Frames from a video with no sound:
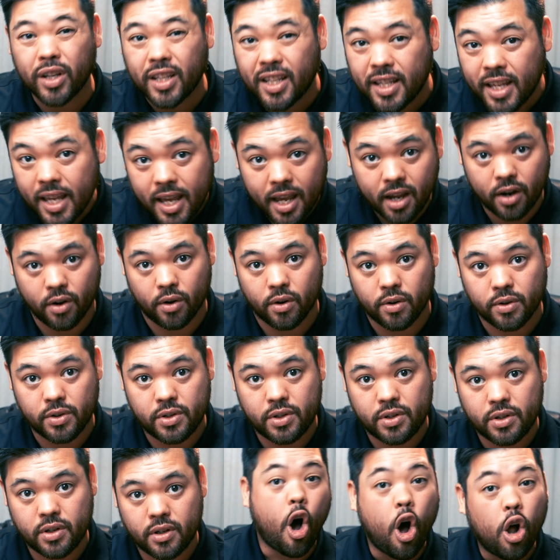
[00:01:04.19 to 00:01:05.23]

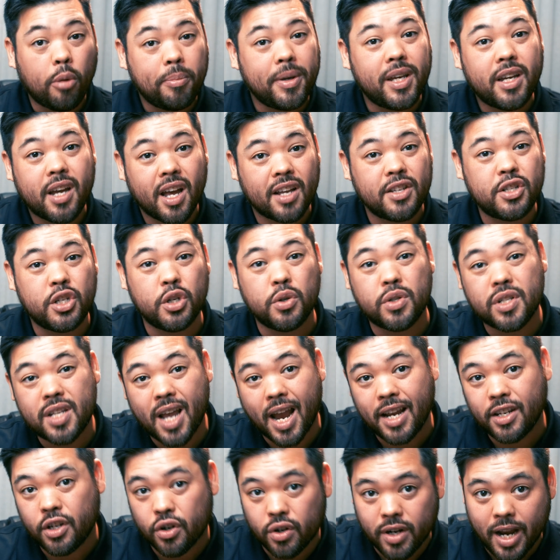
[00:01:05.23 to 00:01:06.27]
years, all because you
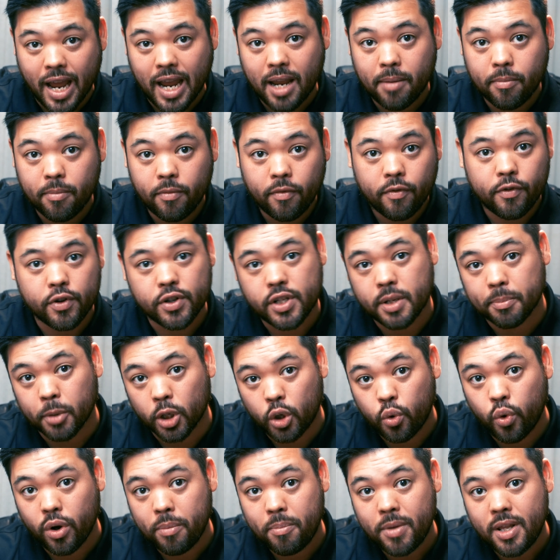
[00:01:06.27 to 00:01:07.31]
signed your name for some
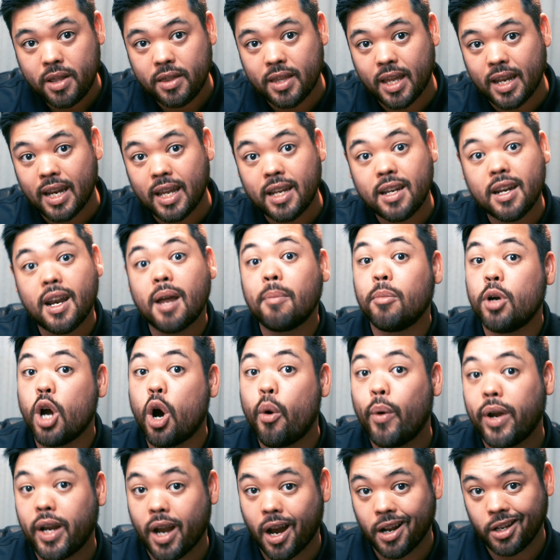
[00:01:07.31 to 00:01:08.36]
equipment that ended up
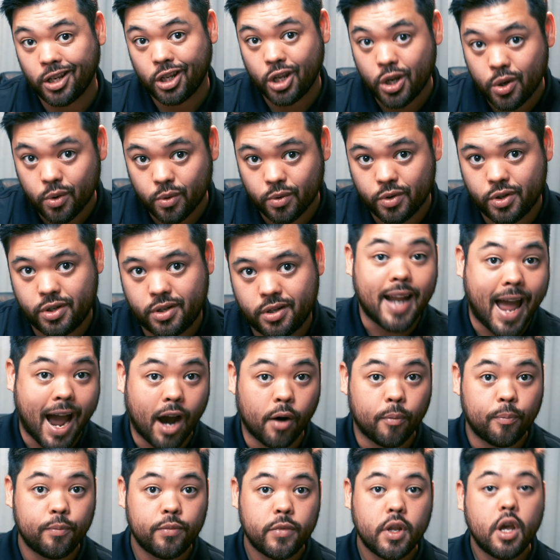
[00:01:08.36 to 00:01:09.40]
going unused.
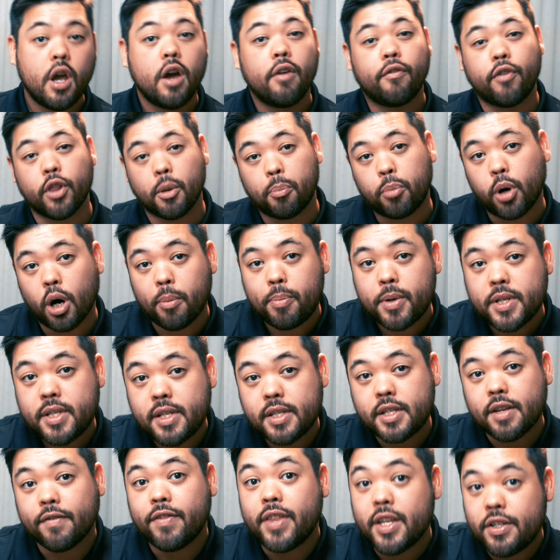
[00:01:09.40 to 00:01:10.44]
Now, for the
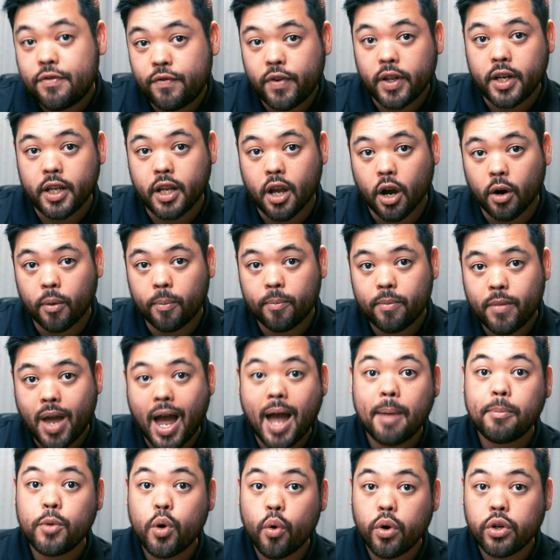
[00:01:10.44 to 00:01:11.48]
purposes of this video,
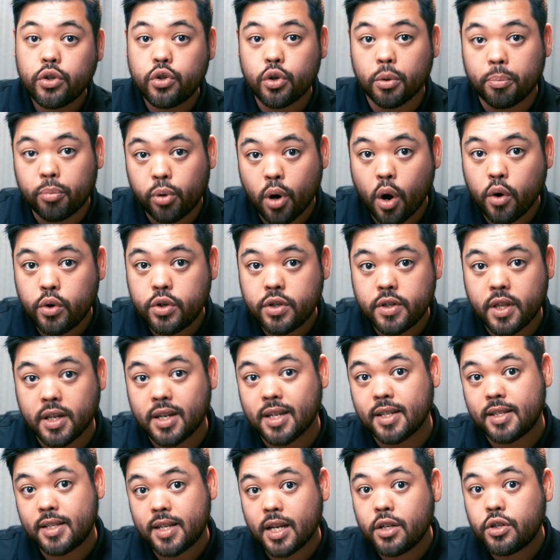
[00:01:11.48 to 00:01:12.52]
I'm going to approach the
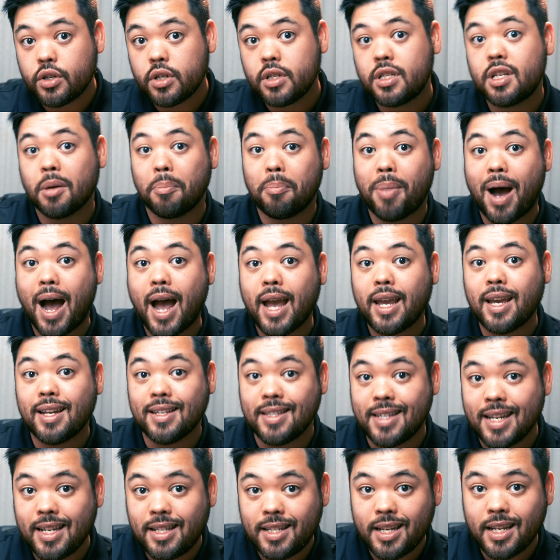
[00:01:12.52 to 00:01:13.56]
decision to buy a
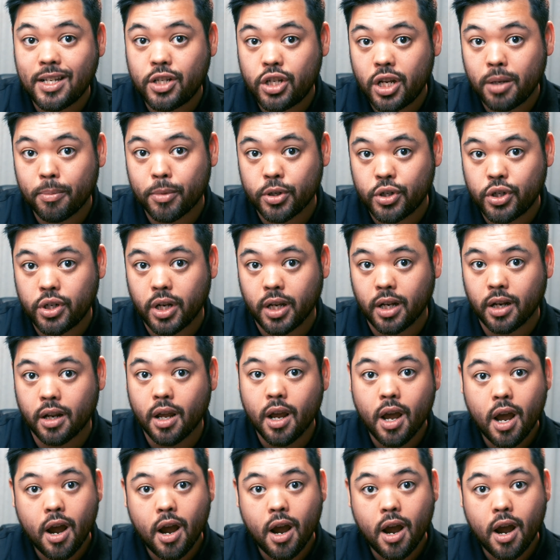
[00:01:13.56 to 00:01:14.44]
DTG machine